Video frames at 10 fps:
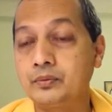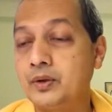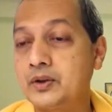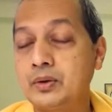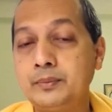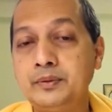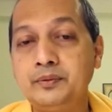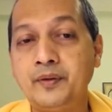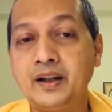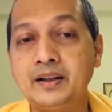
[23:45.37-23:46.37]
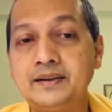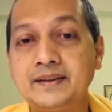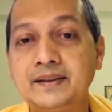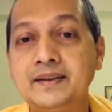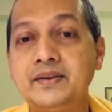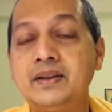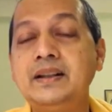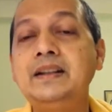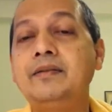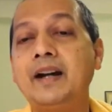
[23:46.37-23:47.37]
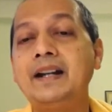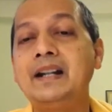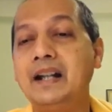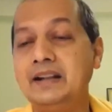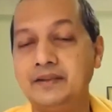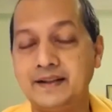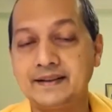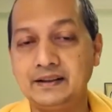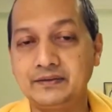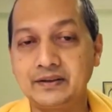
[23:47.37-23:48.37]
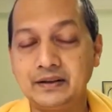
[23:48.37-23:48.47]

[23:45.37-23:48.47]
What Swami Vivekananda says, deify life itself,